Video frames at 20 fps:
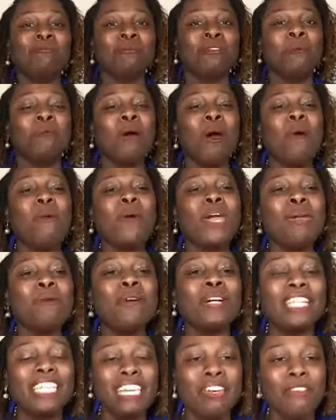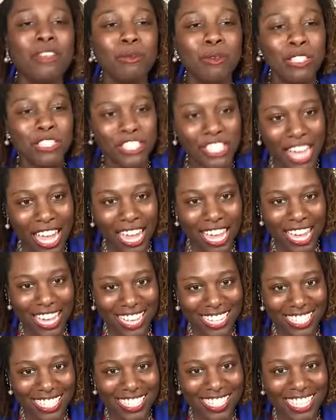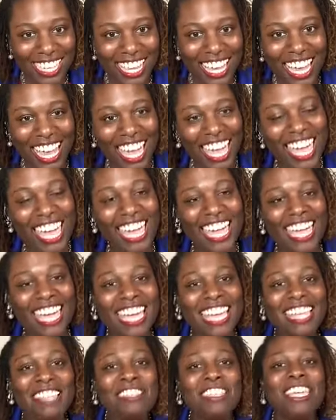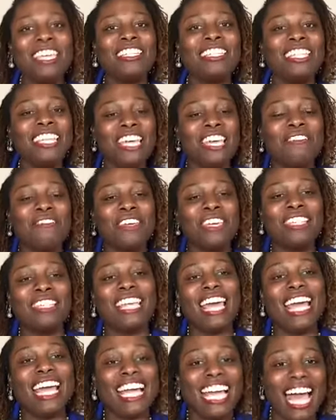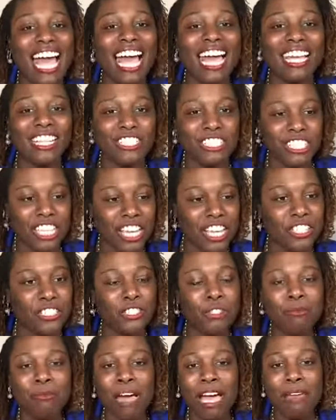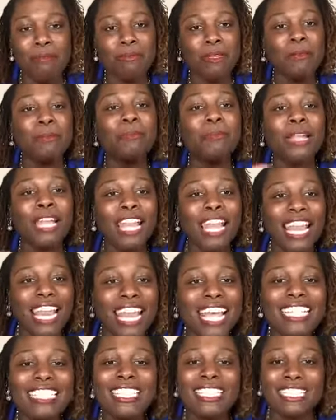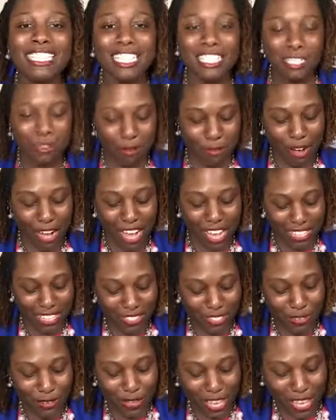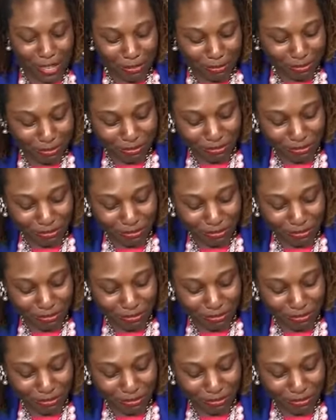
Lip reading: But we will give you a chance. And in giving that guy a chance, you might be pleasantly surprised, okay?